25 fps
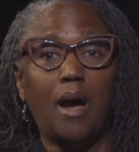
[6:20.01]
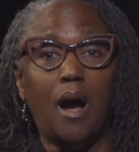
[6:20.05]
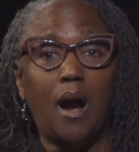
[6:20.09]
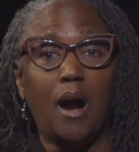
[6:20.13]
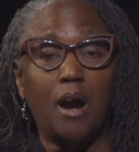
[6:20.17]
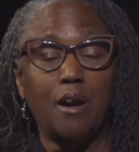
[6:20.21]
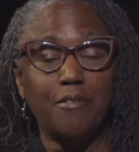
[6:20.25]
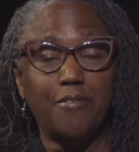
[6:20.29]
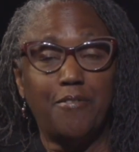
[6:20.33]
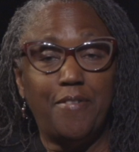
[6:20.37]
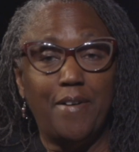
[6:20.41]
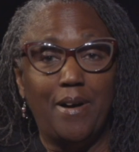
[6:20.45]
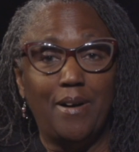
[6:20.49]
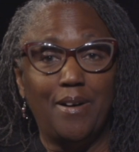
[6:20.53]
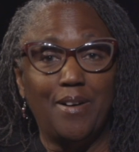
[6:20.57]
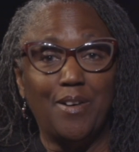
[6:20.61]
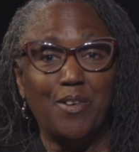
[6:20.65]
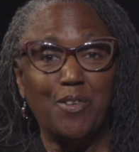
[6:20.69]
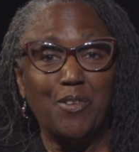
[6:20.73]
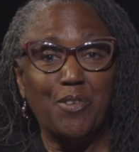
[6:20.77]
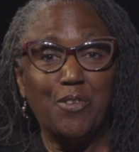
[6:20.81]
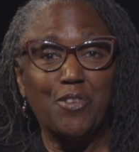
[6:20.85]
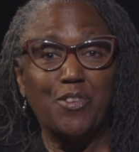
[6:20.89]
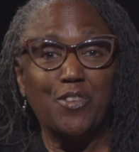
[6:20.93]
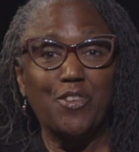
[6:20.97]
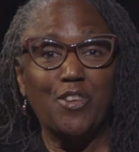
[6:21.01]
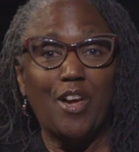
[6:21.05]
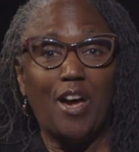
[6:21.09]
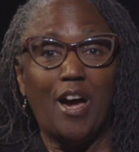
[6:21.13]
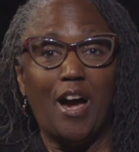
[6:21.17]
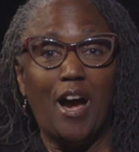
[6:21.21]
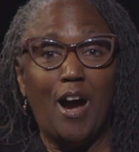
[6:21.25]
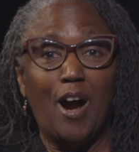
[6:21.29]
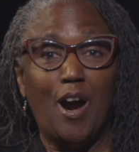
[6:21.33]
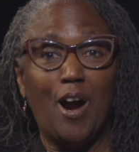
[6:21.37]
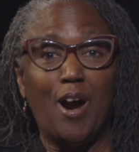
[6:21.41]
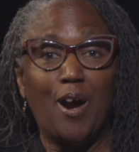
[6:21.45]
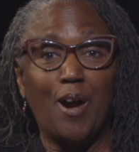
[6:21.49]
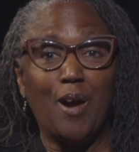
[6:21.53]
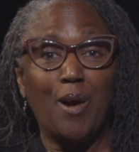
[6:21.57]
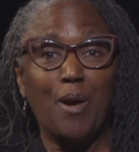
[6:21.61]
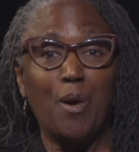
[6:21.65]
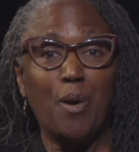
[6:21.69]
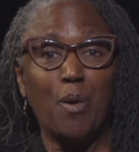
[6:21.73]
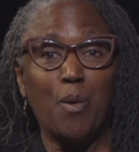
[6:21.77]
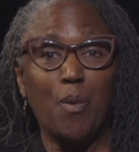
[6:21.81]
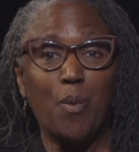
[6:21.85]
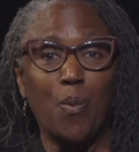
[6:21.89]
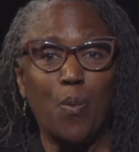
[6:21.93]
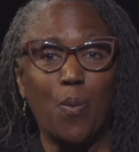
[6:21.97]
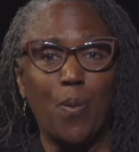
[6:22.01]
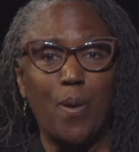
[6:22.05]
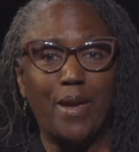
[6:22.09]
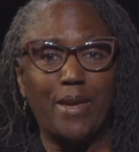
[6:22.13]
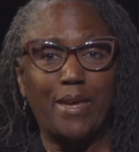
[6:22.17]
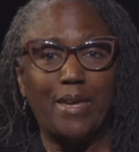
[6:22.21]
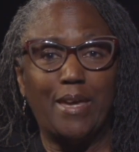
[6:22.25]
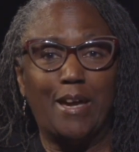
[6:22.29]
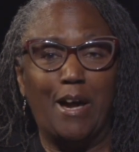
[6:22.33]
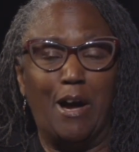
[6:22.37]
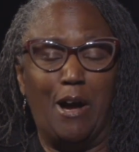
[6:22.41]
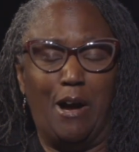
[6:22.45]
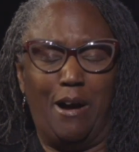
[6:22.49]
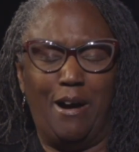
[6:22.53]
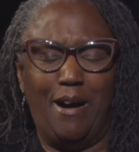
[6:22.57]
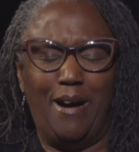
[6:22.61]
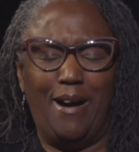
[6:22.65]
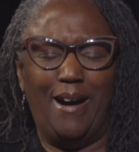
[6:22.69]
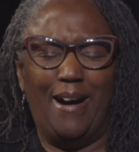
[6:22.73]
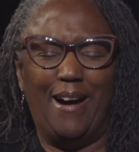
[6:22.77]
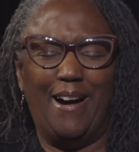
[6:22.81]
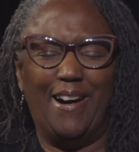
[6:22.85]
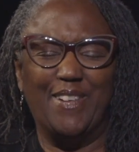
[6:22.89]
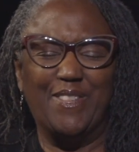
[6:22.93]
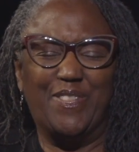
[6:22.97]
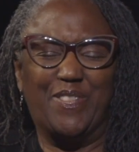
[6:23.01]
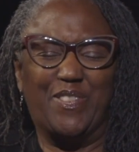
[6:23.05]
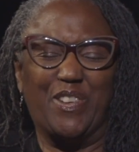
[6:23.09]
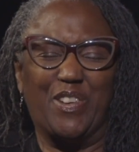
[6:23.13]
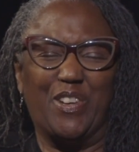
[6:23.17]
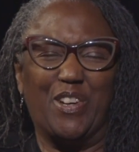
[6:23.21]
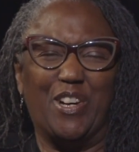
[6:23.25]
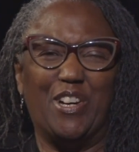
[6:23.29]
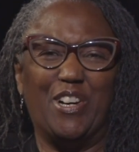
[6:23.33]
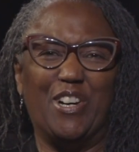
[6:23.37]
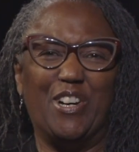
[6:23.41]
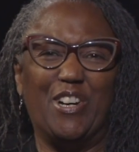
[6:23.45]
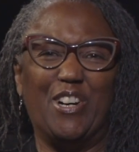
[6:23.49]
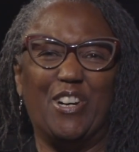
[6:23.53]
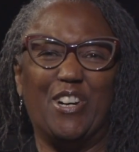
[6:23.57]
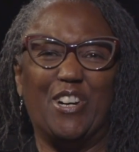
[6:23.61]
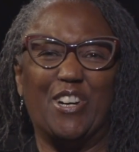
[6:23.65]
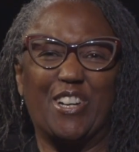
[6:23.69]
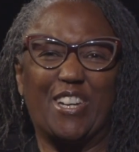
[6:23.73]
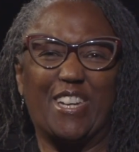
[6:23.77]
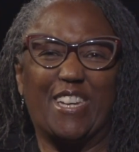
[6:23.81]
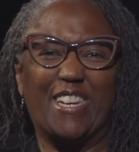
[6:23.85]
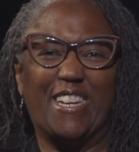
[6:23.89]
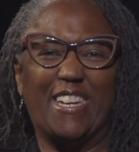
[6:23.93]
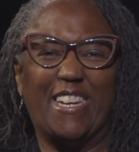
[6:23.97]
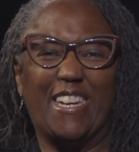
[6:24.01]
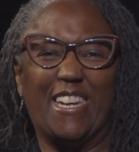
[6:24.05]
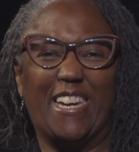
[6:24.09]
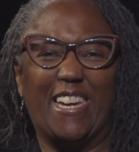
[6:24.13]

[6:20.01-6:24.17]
Our phones are ringing off the hook.